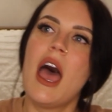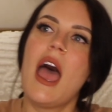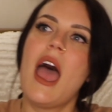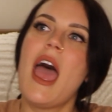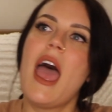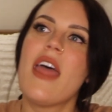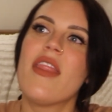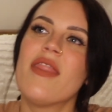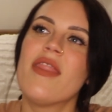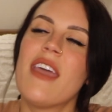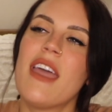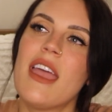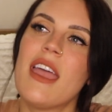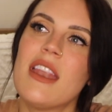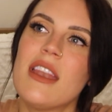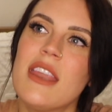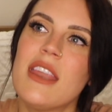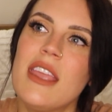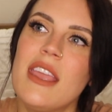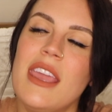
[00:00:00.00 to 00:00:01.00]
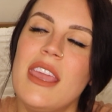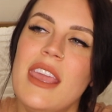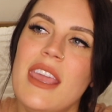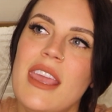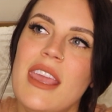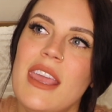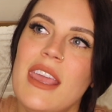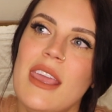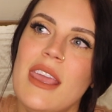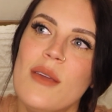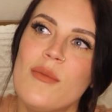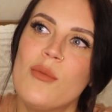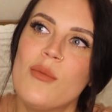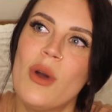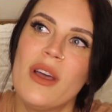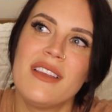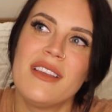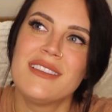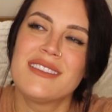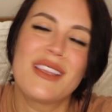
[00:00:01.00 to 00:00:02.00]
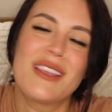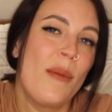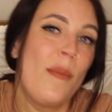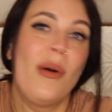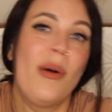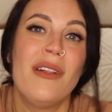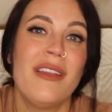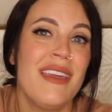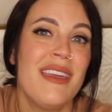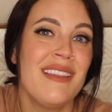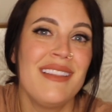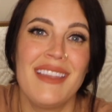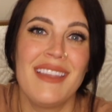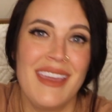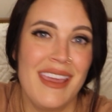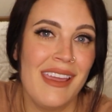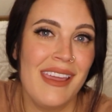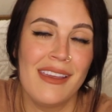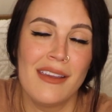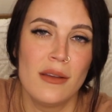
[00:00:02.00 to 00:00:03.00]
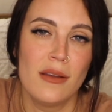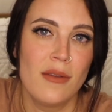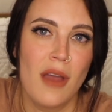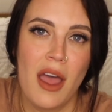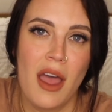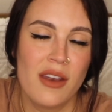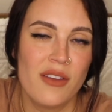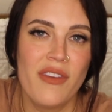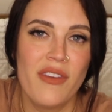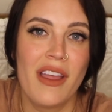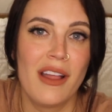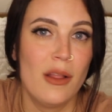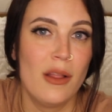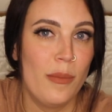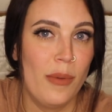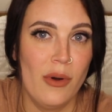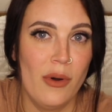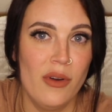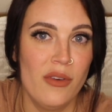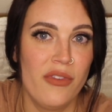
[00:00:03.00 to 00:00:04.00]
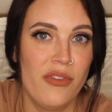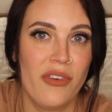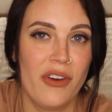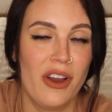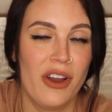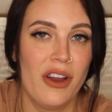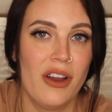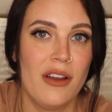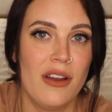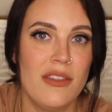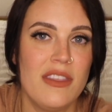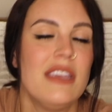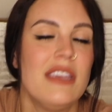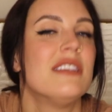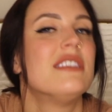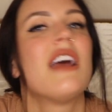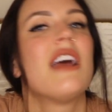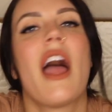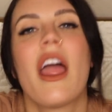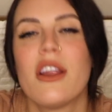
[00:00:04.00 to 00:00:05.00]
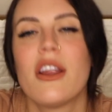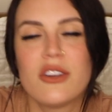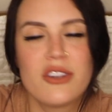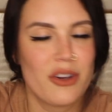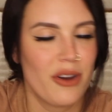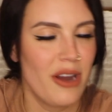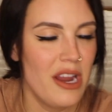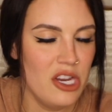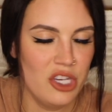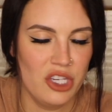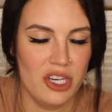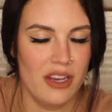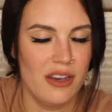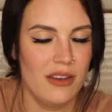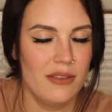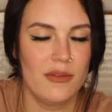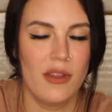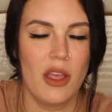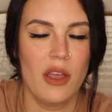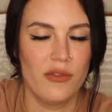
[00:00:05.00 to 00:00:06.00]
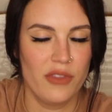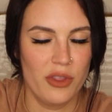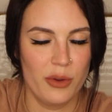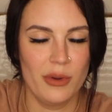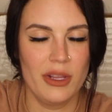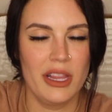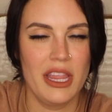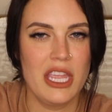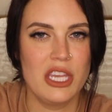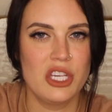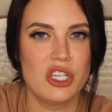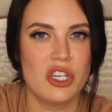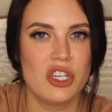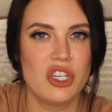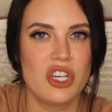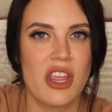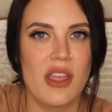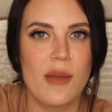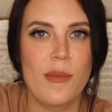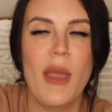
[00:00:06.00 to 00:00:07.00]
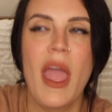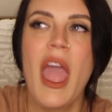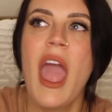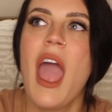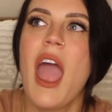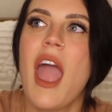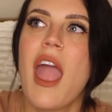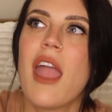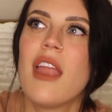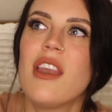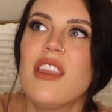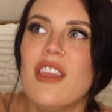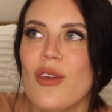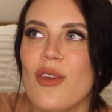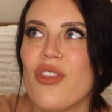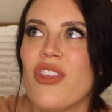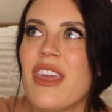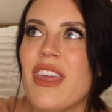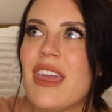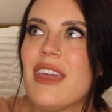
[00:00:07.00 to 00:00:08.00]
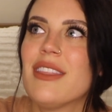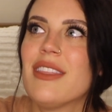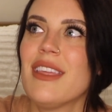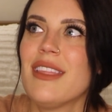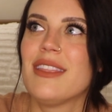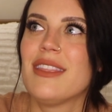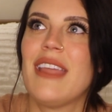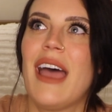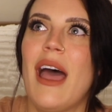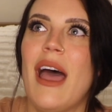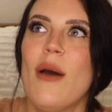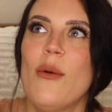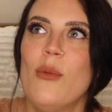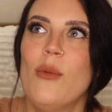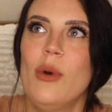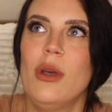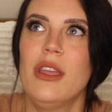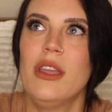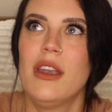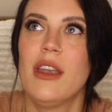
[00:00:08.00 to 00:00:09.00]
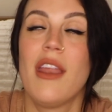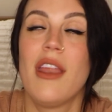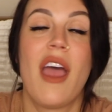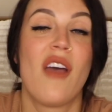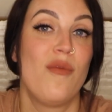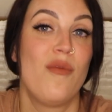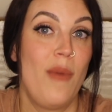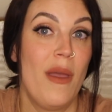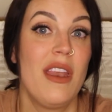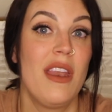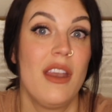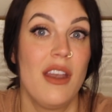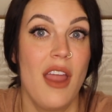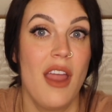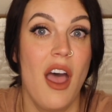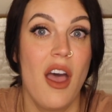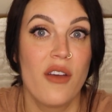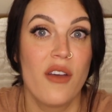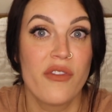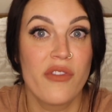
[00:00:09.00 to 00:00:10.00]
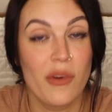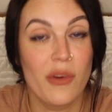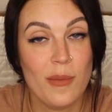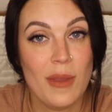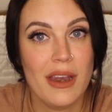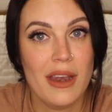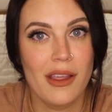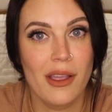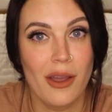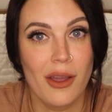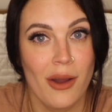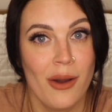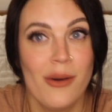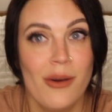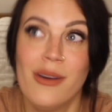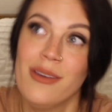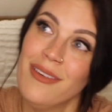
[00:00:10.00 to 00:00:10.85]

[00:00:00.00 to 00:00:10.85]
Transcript: And then he was completely unavailable for the entire duration of the relationship. And you think that that would have been enough for me to go,